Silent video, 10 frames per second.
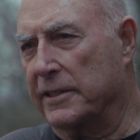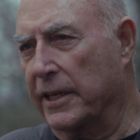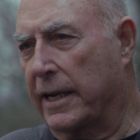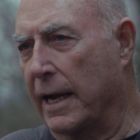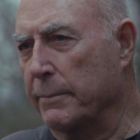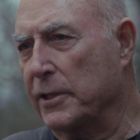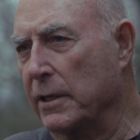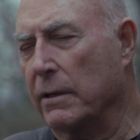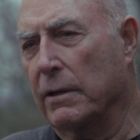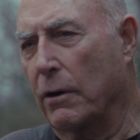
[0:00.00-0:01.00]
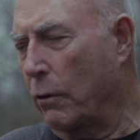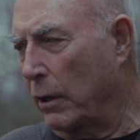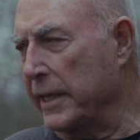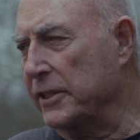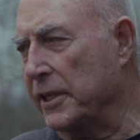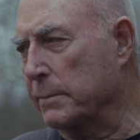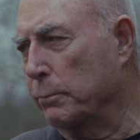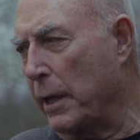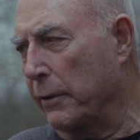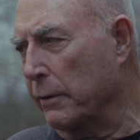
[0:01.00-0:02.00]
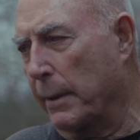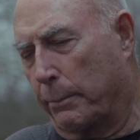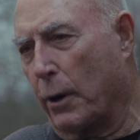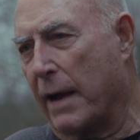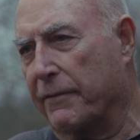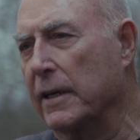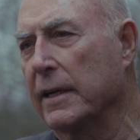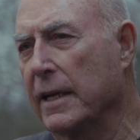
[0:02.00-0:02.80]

Tecumseh, or at least his brother, the prophet,